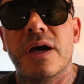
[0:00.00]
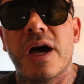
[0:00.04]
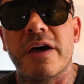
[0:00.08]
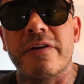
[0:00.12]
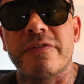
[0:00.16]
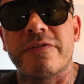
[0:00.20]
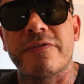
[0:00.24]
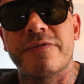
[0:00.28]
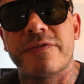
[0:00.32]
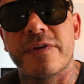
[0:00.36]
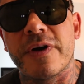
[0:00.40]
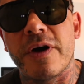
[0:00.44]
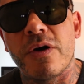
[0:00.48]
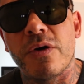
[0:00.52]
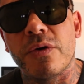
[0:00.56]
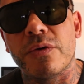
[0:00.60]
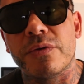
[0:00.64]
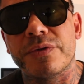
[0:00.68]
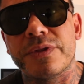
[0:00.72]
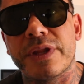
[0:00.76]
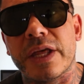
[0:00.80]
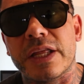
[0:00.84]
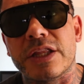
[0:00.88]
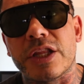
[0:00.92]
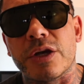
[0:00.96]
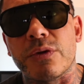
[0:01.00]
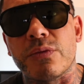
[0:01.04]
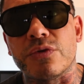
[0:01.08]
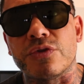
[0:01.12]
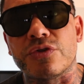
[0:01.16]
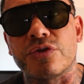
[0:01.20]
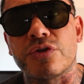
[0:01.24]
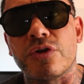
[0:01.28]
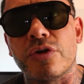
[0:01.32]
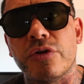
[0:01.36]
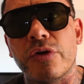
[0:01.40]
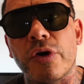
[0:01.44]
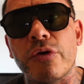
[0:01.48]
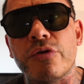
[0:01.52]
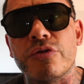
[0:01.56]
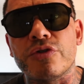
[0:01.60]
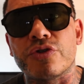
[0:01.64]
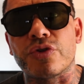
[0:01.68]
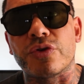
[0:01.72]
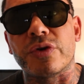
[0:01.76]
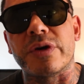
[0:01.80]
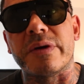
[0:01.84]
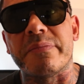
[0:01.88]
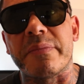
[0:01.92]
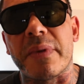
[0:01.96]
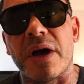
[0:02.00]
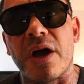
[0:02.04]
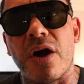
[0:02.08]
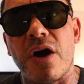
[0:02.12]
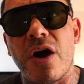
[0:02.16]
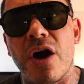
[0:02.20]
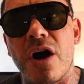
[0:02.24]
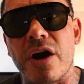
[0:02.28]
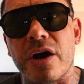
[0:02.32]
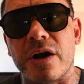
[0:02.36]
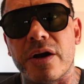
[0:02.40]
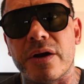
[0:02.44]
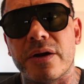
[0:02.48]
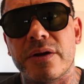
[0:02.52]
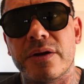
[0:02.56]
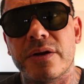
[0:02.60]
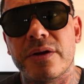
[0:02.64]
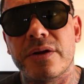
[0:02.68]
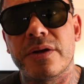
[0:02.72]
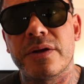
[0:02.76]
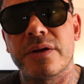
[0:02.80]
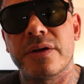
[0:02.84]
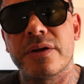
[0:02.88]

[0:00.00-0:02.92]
I felt that there was closure in my heart.